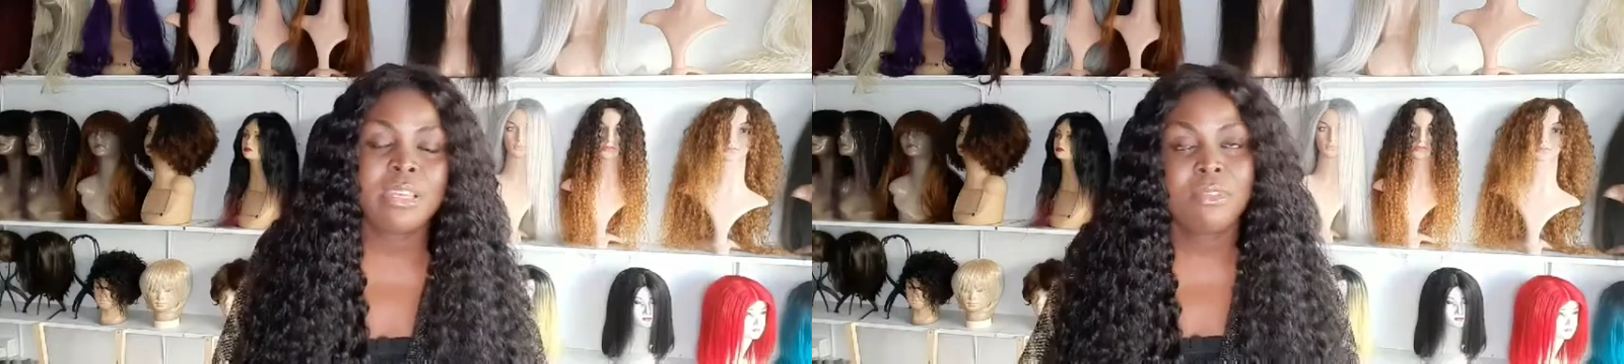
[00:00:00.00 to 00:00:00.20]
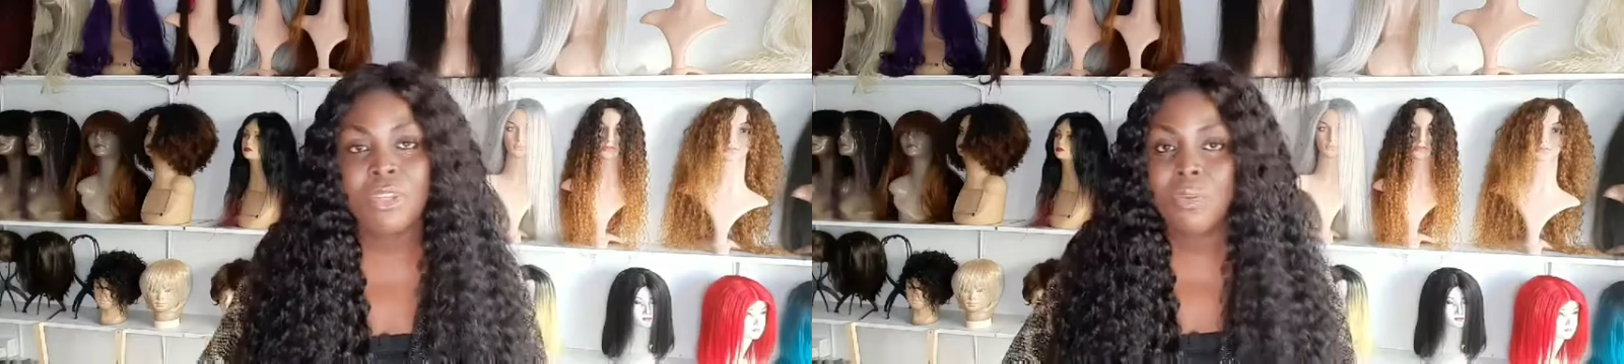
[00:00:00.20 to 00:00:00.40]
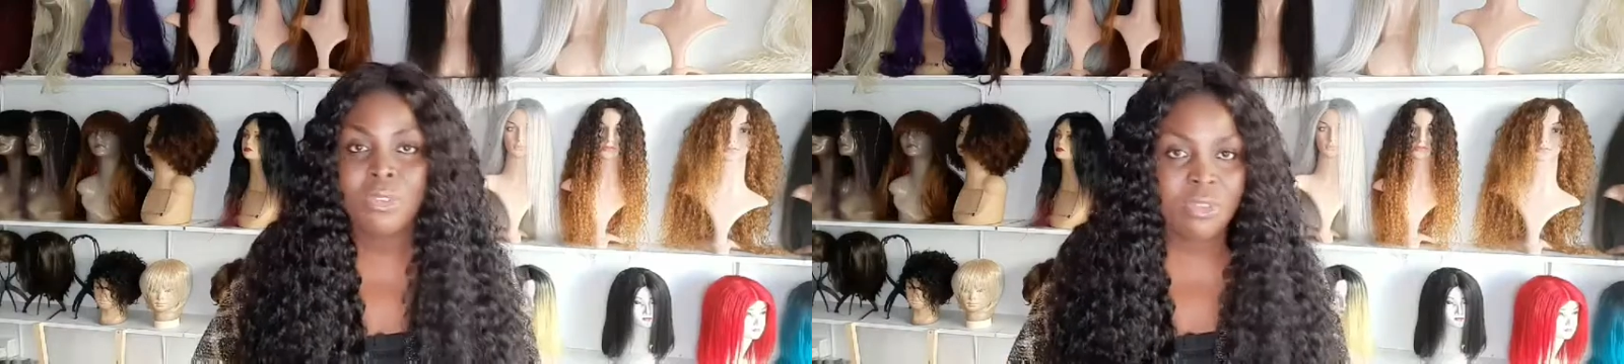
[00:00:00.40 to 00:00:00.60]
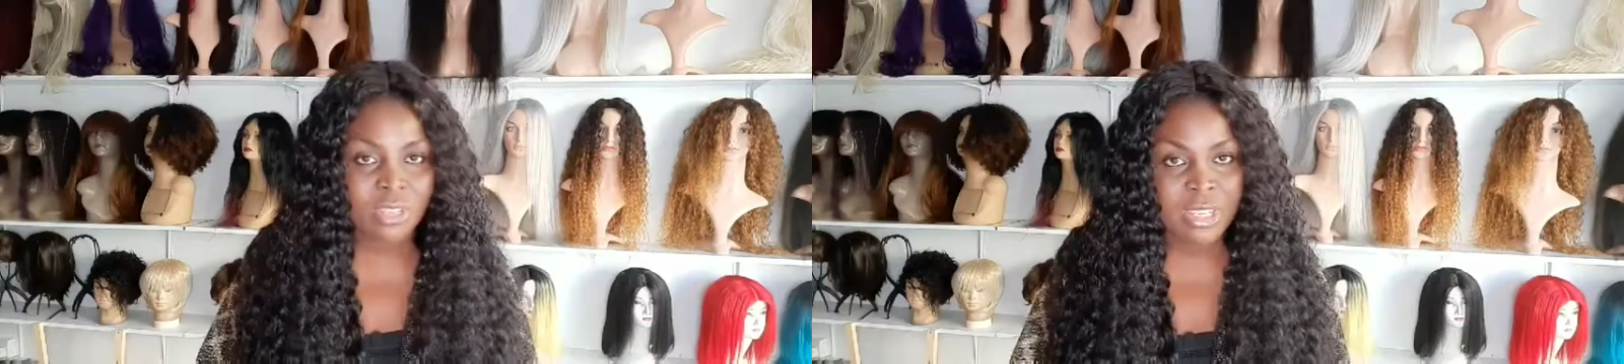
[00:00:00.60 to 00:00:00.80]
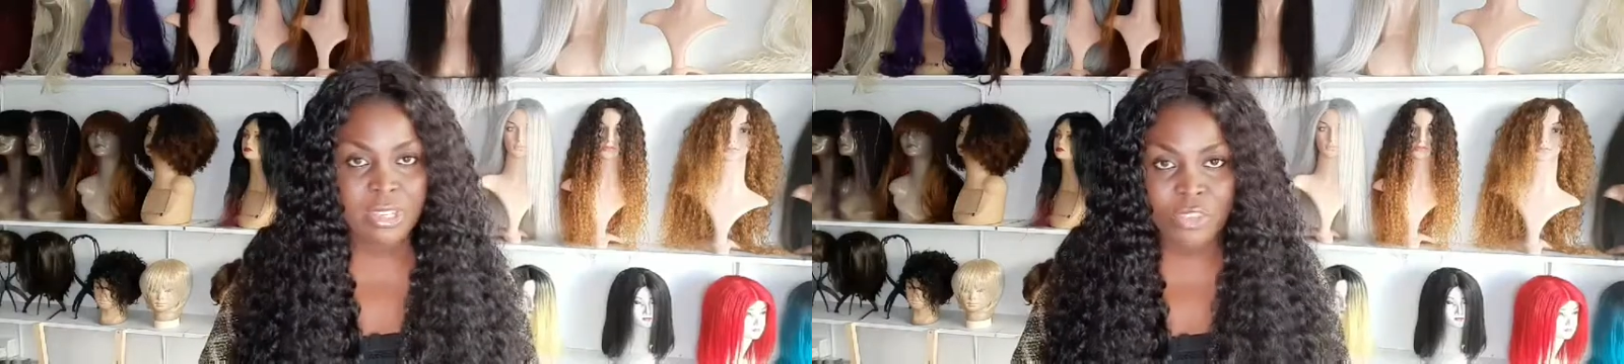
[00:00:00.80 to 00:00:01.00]
If you don't want to
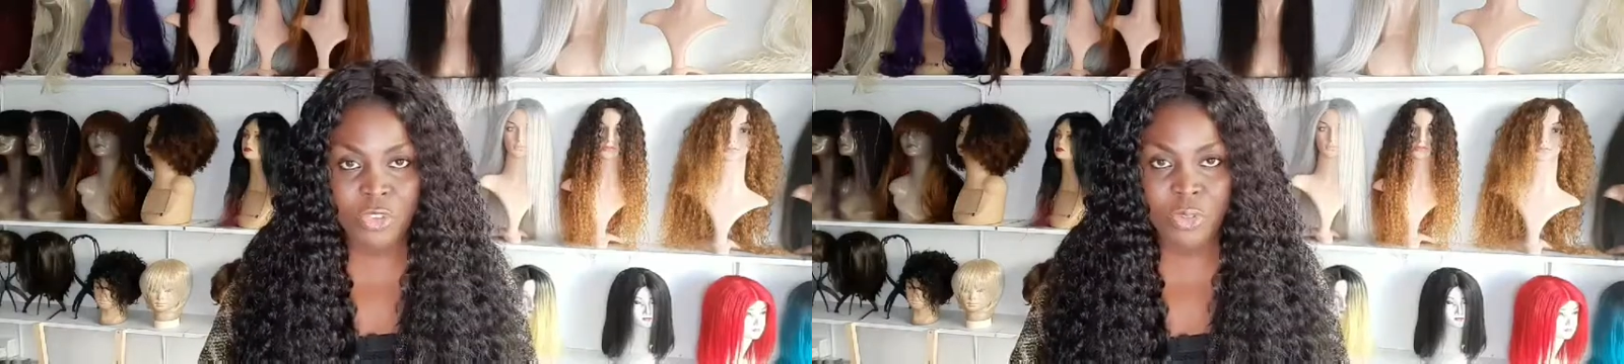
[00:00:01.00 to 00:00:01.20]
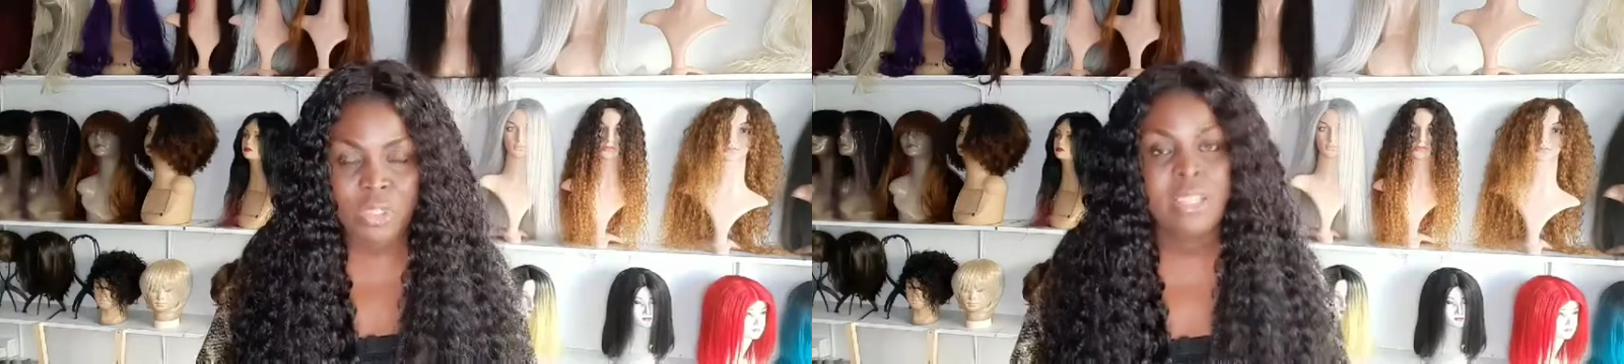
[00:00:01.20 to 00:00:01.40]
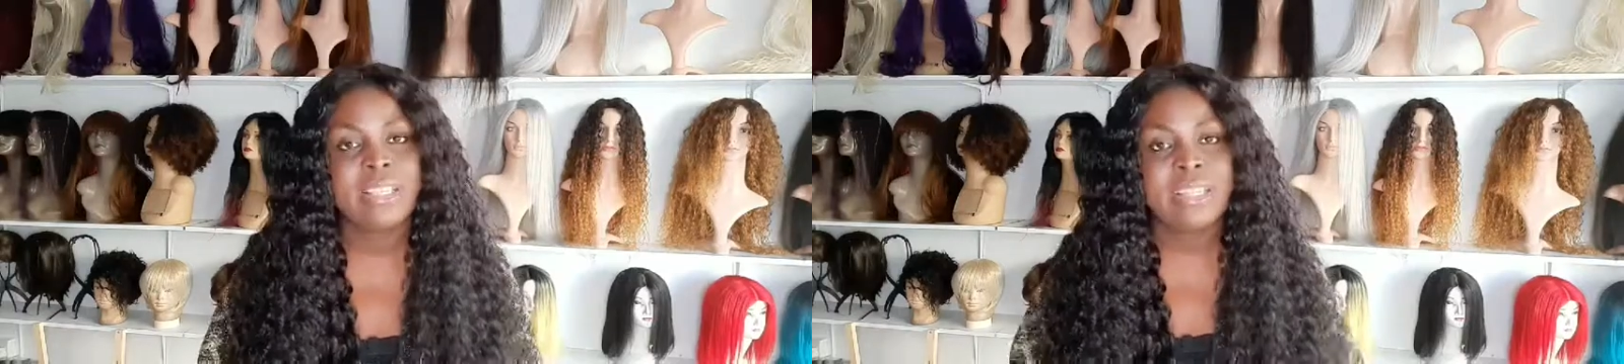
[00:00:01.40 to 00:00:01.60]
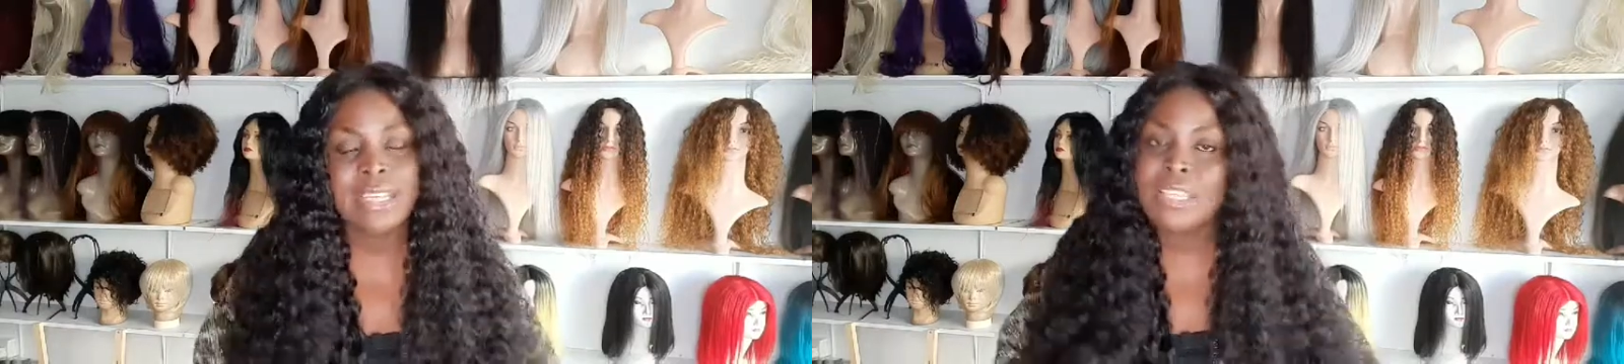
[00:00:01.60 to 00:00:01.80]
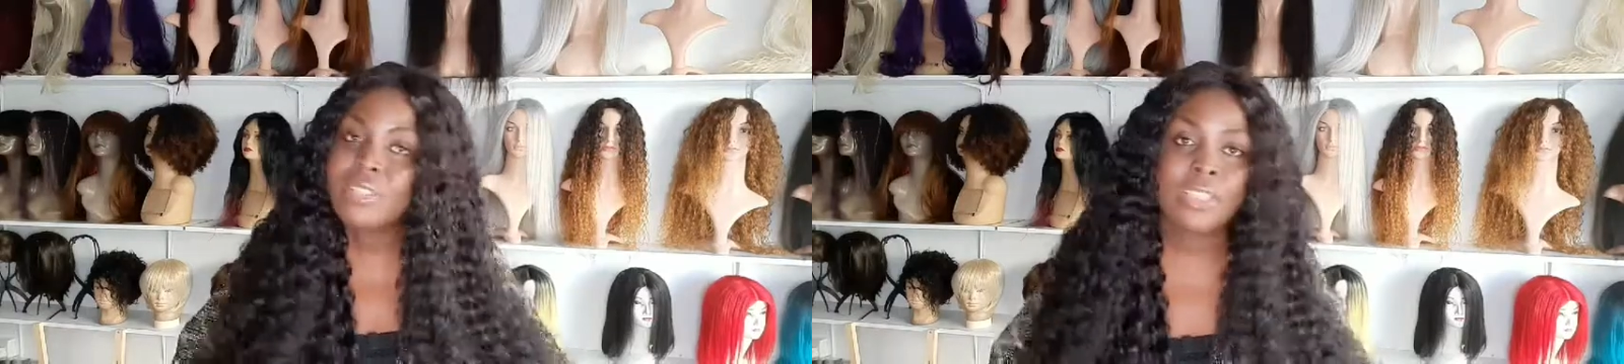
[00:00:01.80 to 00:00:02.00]
share the truth,
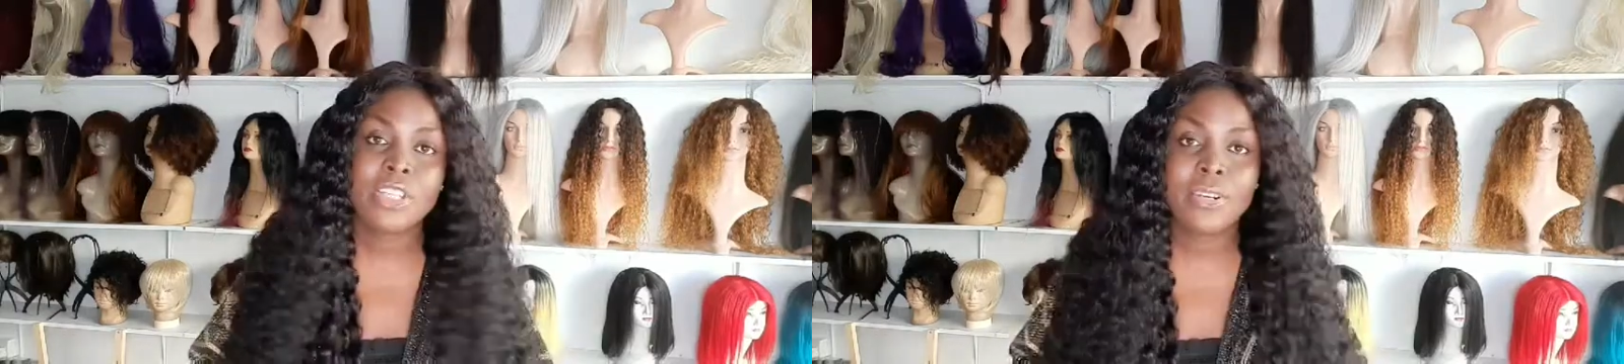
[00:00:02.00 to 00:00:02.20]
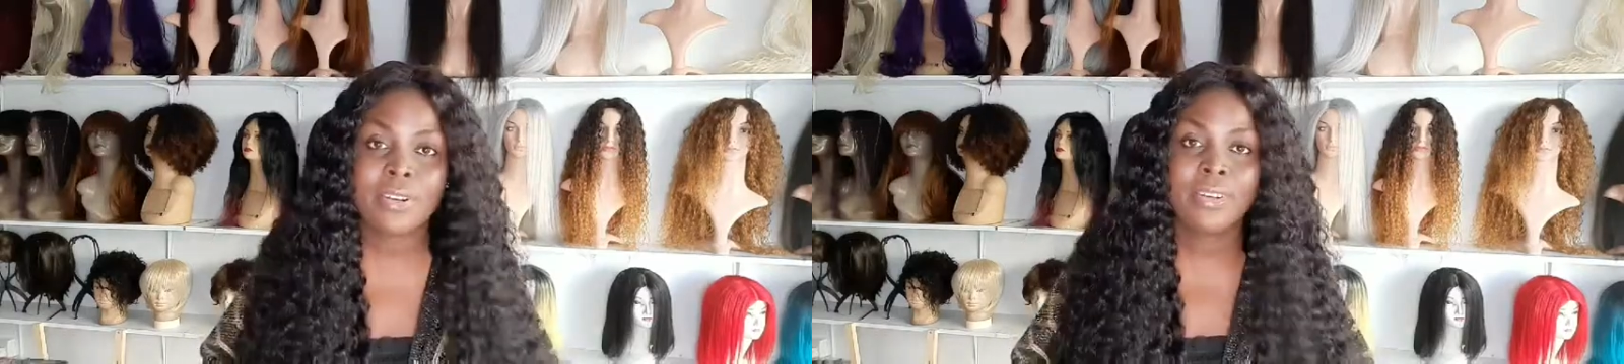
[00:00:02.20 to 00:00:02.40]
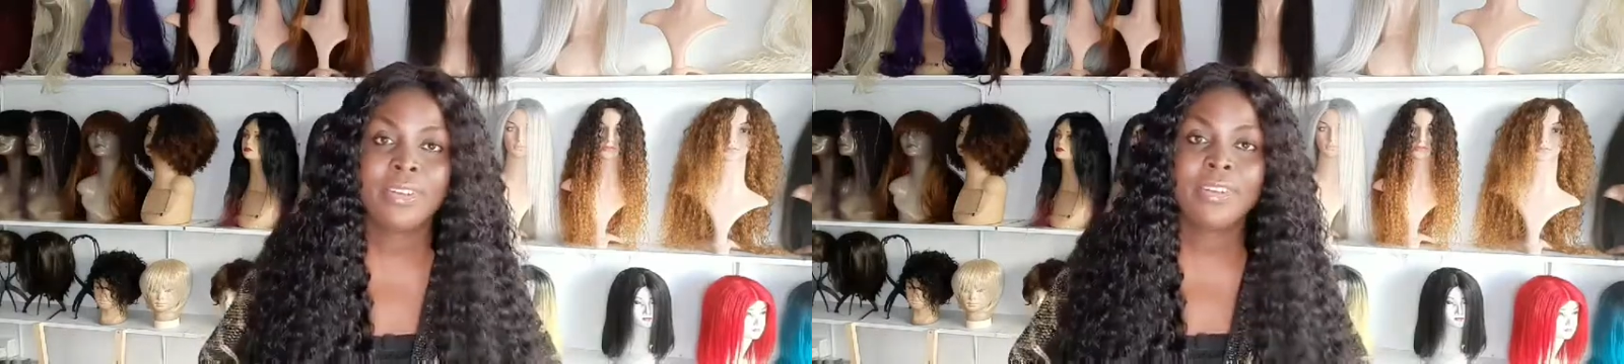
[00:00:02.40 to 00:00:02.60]
then don't talk.